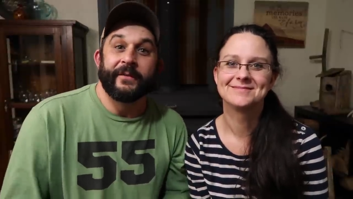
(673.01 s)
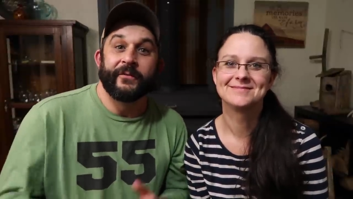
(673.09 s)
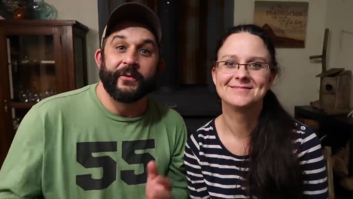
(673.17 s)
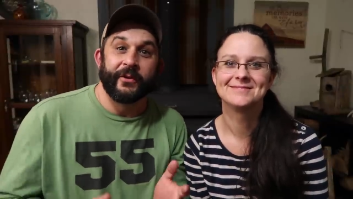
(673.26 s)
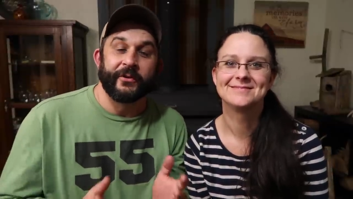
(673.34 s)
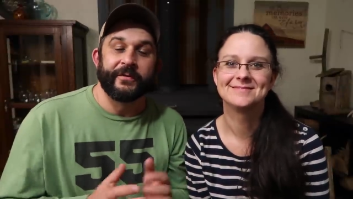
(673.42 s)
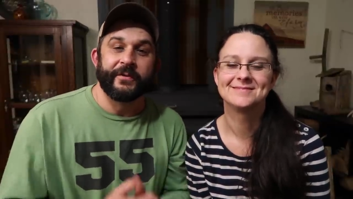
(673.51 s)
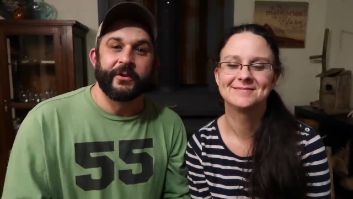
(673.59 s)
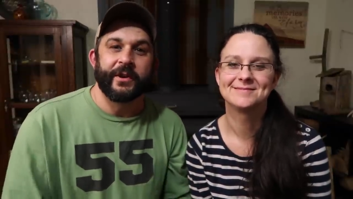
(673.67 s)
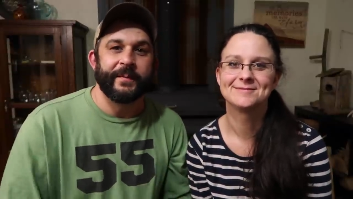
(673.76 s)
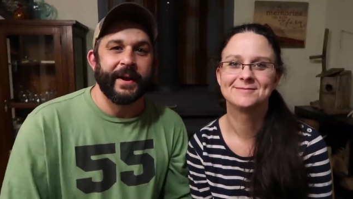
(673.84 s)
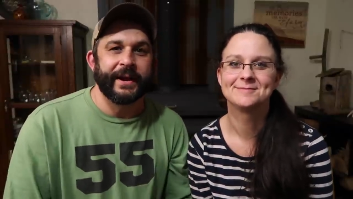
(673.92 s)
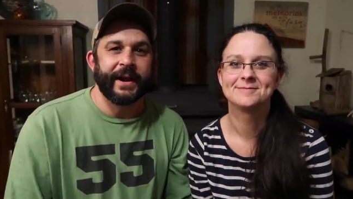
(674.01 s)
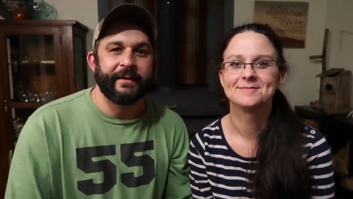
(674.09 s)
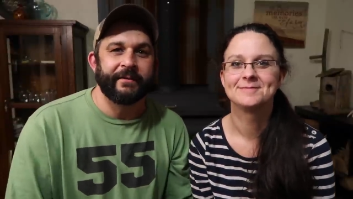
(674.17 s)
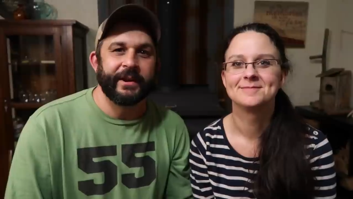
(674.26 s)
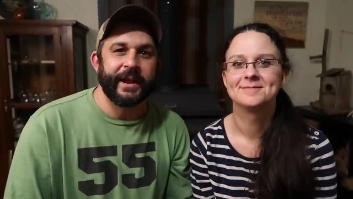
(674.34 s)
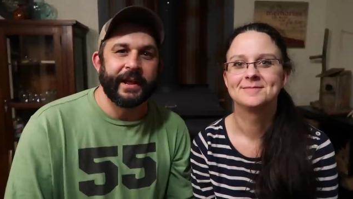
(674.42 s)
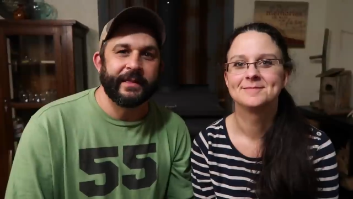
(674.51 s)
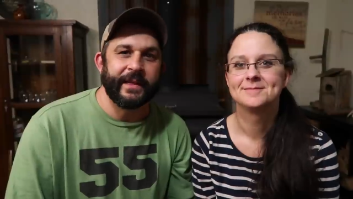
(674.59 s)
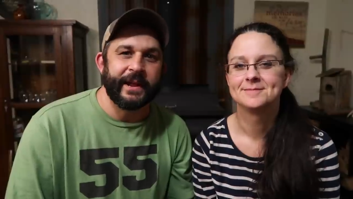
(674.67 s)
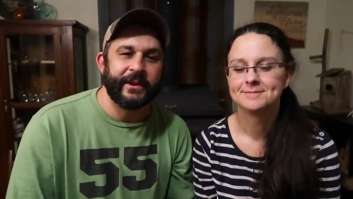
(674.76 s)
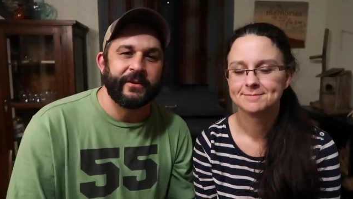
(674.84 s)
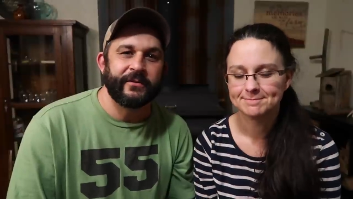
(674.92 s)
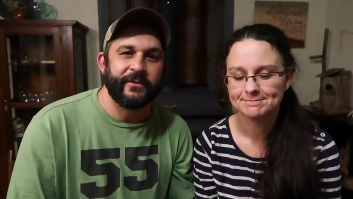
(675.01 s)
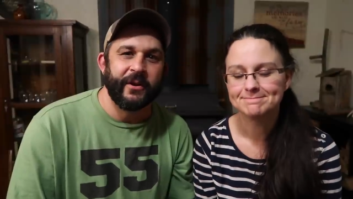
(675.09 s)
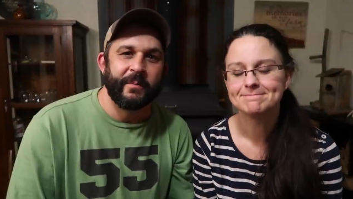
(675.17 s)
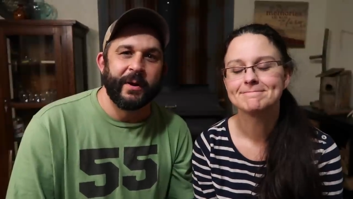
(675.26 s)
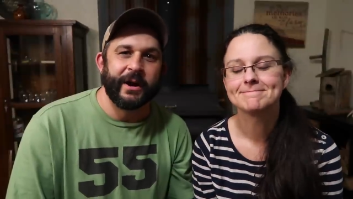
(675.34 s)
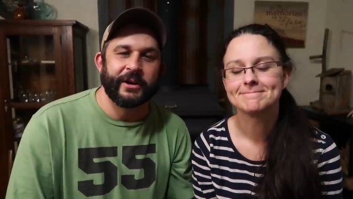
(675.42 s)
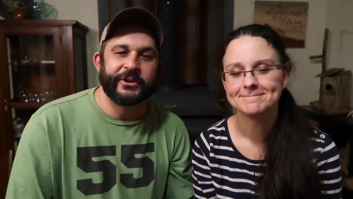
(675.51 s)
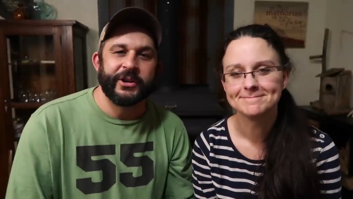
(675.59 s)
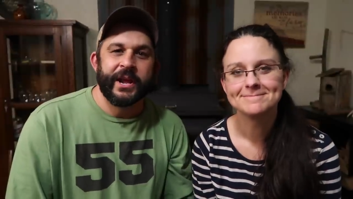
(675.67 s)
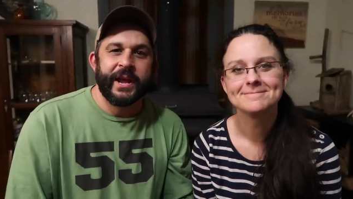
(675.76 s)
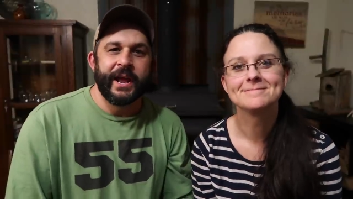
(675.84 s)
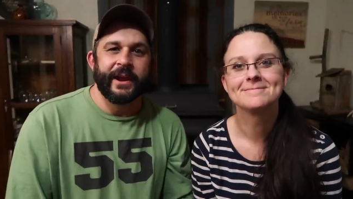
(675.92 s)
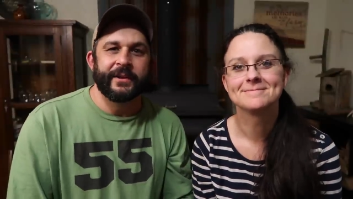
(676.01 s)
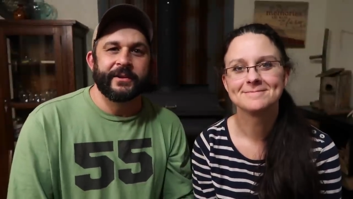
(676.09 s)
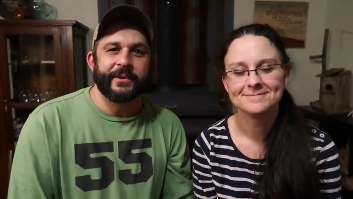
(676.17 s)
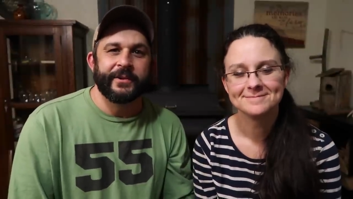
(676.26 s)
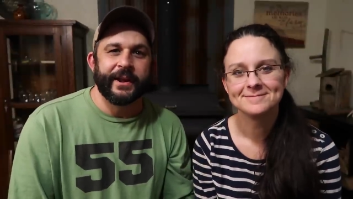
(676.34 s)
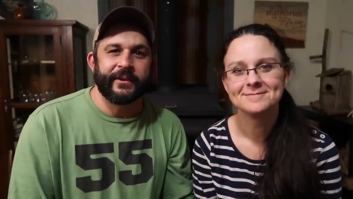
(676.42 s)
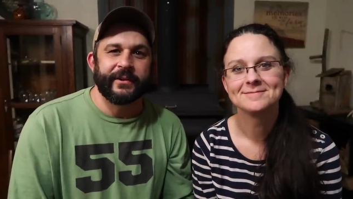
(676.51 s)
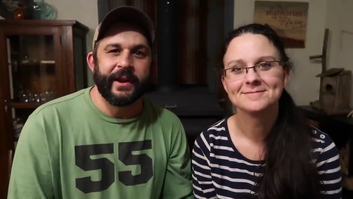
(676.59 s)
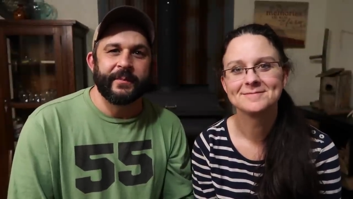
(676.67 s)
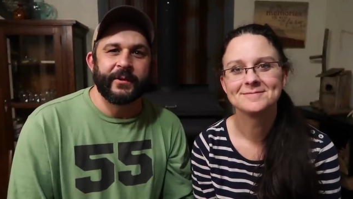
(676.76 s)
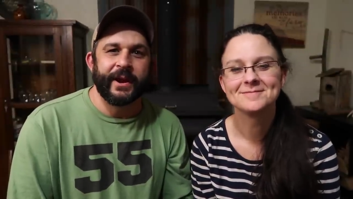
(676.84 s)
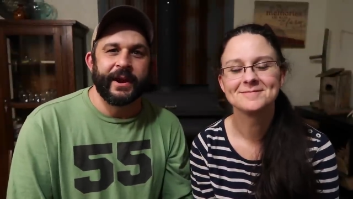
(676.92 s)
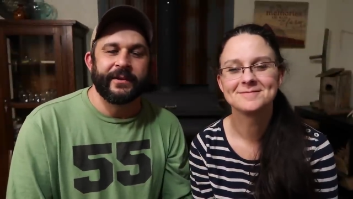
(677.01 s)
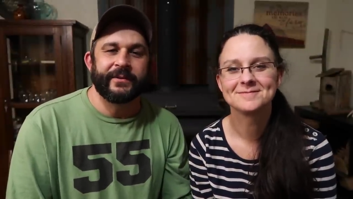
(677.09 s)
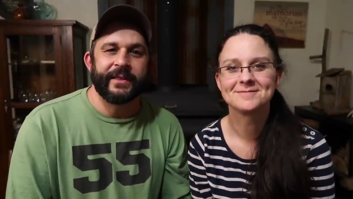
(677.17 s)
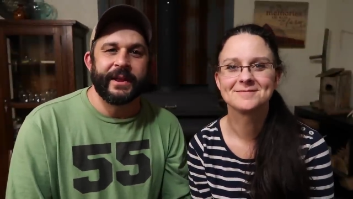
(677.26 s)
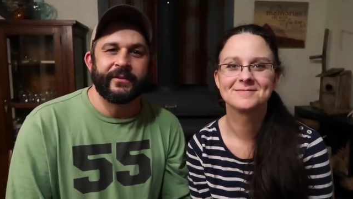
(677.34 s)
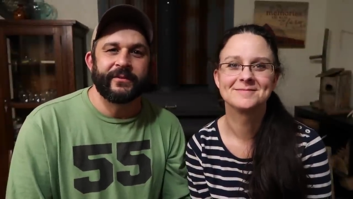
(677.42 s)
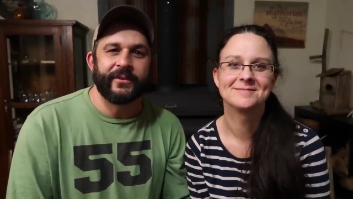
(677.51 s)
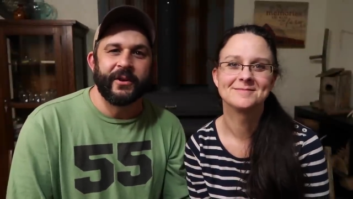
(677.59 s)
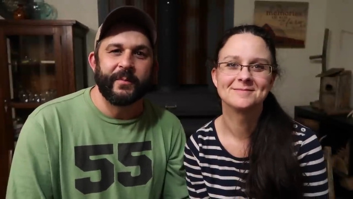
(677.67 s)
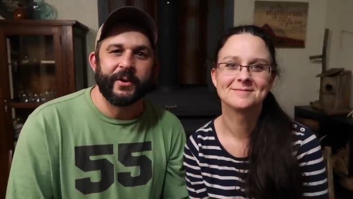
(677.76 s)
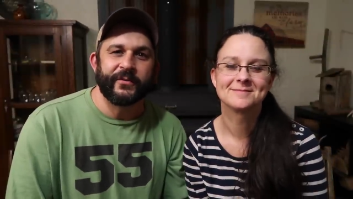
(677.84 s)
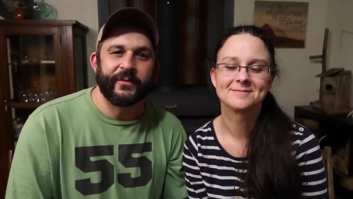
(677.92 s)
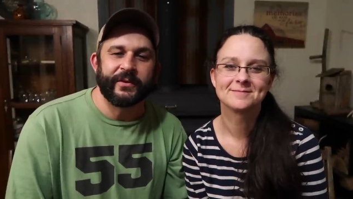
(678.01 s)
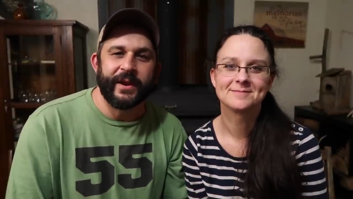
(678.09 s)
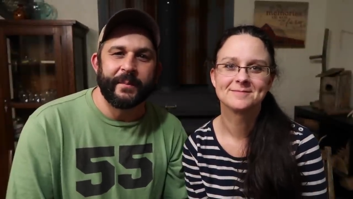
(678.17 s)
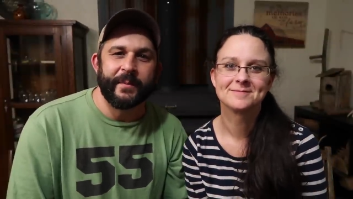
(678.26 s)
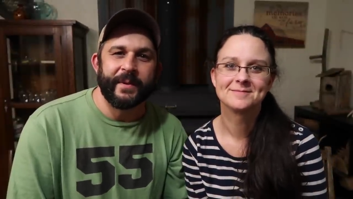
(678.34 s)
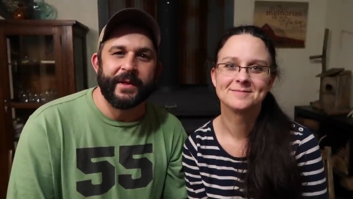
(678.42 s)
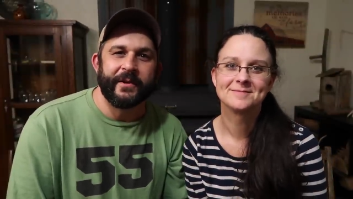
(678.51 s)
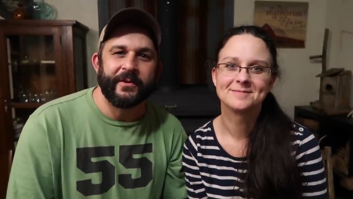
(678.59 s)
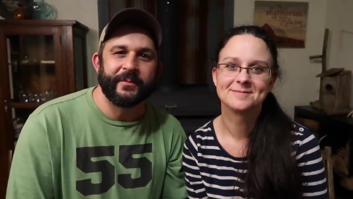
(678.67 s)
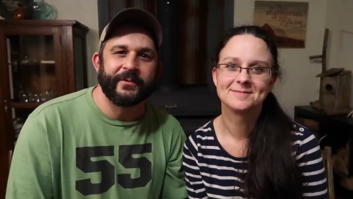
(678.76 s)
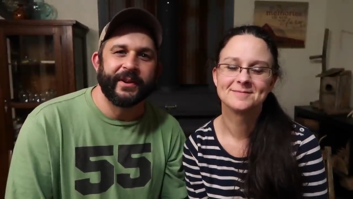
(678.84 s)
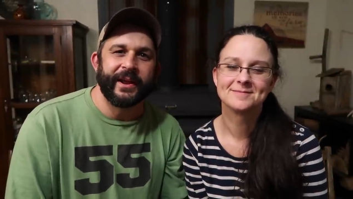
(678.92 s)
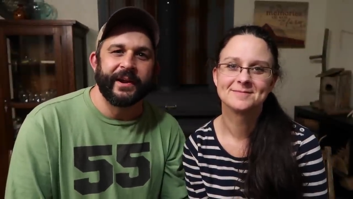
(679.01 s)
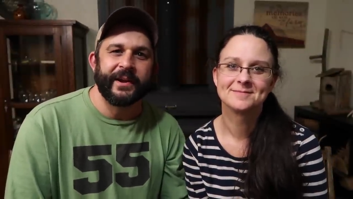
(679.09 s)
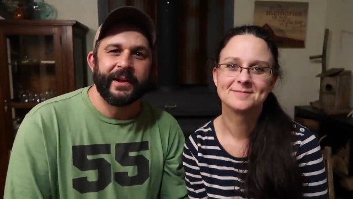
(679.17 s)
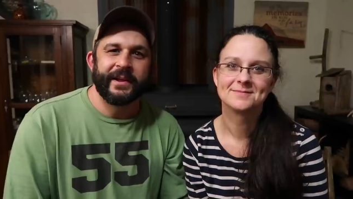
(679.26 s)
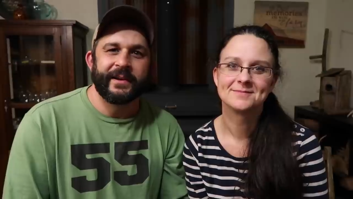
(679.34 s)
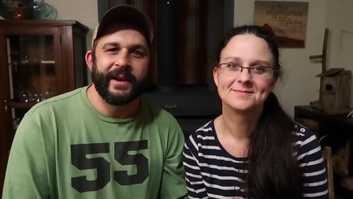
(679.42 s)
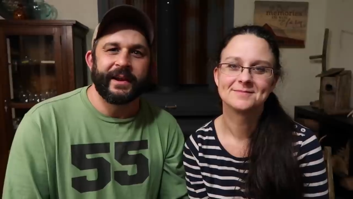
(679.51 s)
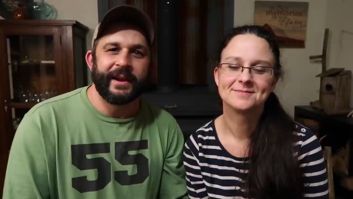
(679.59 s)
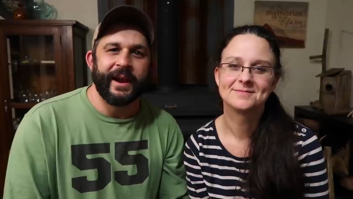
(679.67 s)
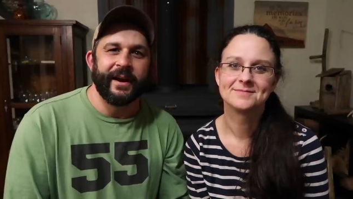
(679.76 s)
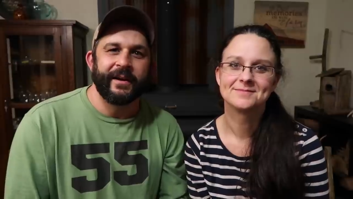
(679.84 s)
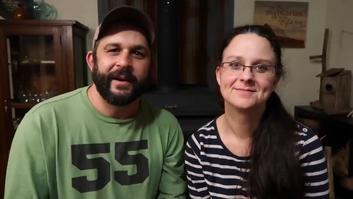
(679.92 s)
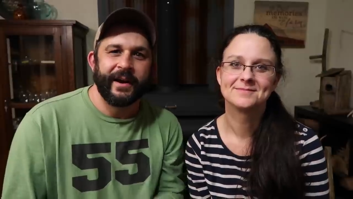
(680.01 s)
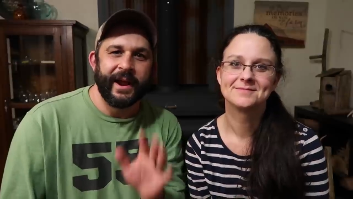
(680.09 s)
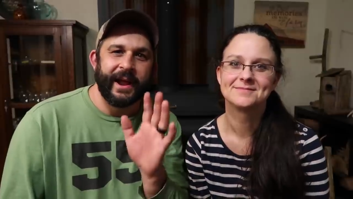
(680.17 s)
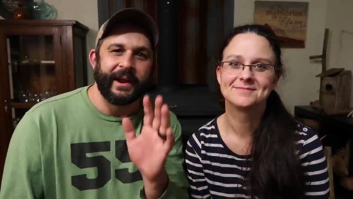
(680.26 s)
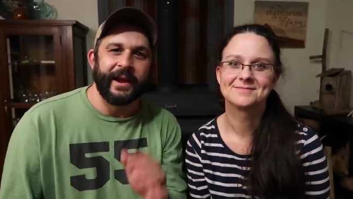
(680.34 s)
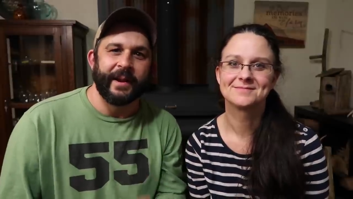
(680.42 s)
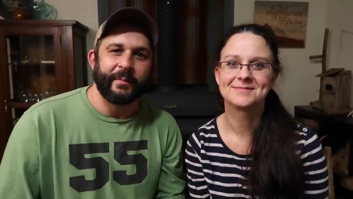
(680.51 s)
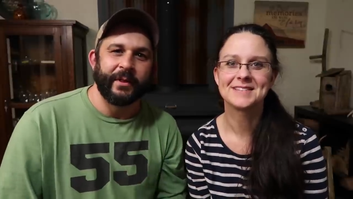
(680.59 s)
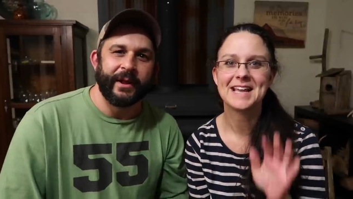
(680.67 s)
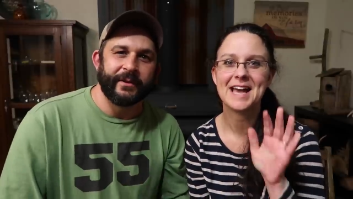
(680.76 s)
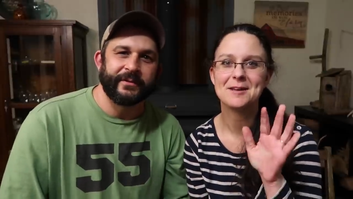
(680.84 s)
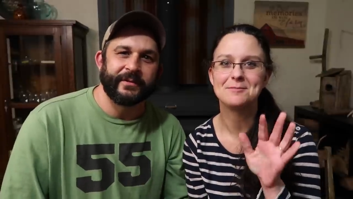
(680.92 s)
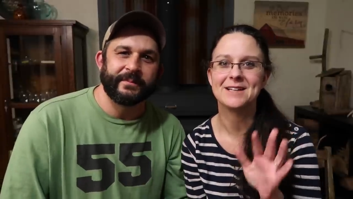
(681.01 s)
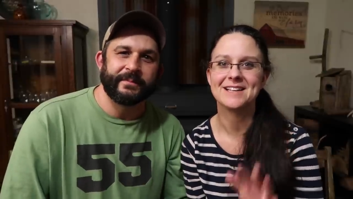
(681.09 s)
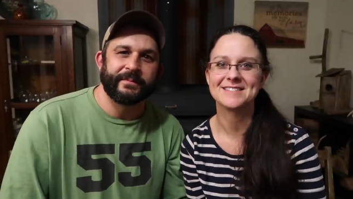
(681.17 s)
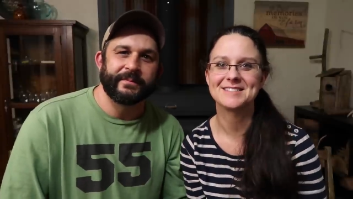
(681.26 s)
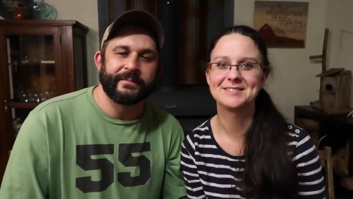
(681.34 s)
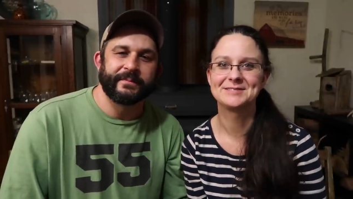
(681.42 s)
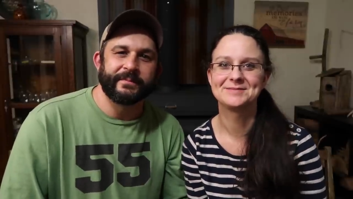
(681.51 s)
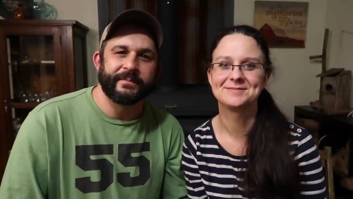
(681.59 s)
Speaker 1: For those of you who come back every day, thank you so much. And until next time, you guys, thanks so much for stopping by the homestead. Take care, and God bless.
Speaker 2: God bless.